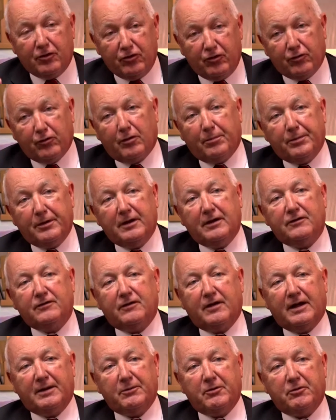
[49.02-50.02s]
the Europeans
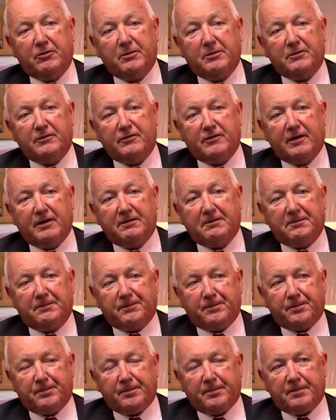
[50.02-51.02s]
came to him and said,
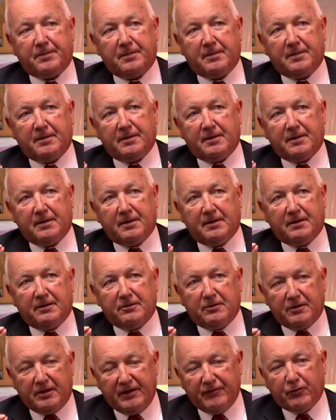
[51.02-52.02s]

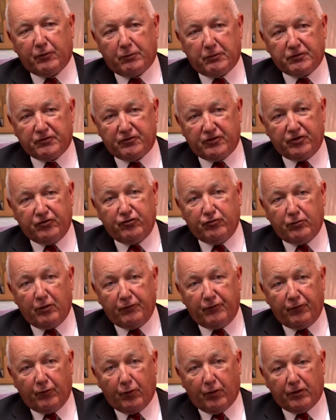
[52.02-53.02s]
leave a residual
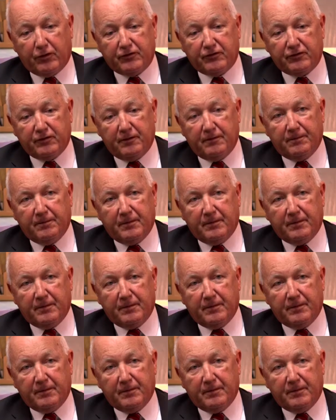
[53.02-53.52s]
force